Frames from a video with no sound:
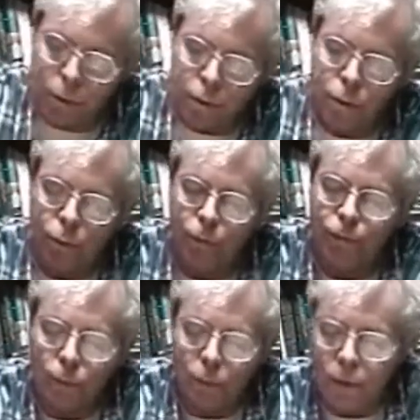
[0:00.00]
runs through
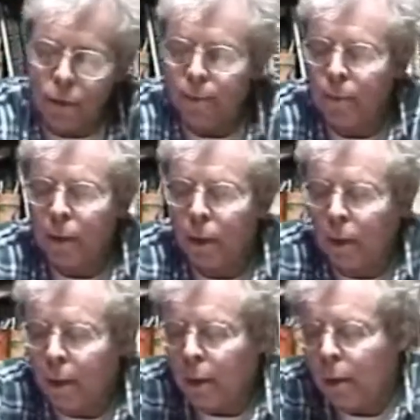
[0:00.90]
Florence.
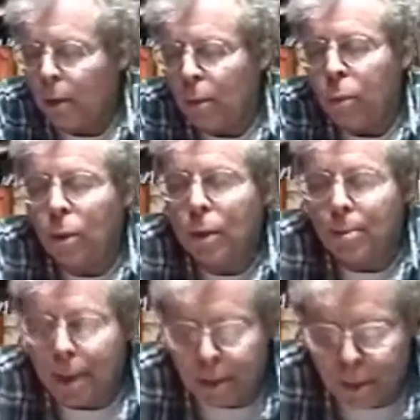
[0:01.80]
What a
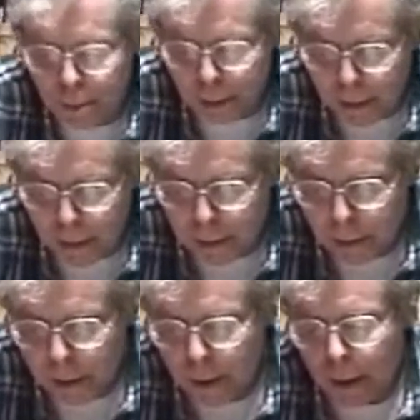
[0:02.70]
masterpiece.
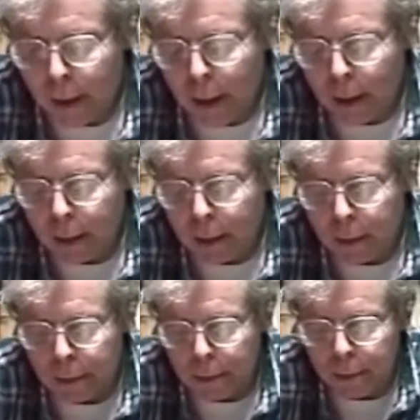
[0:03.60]

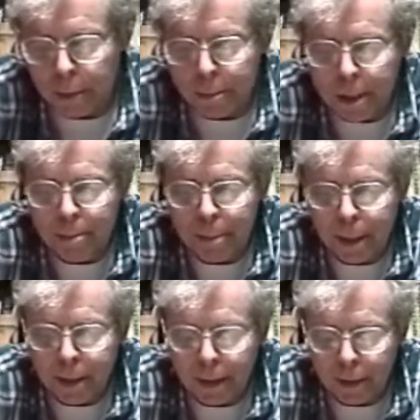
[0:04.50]
The main
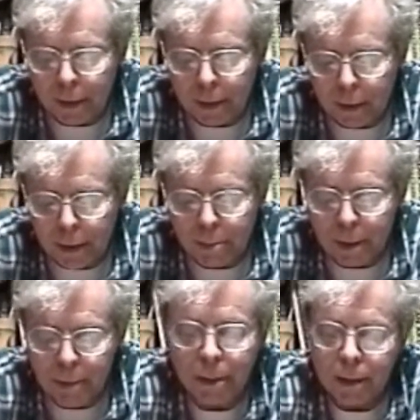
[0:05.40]
painting there, his
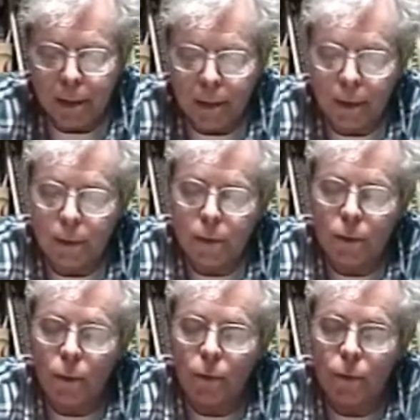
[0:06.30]
main painting there, is
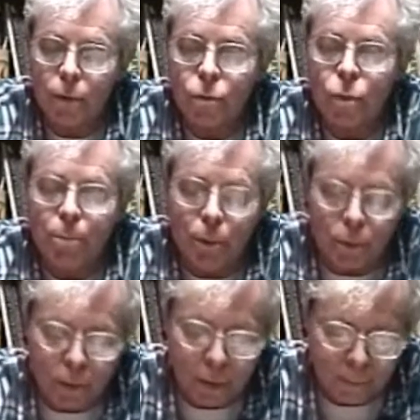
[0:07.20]
called The Tribute.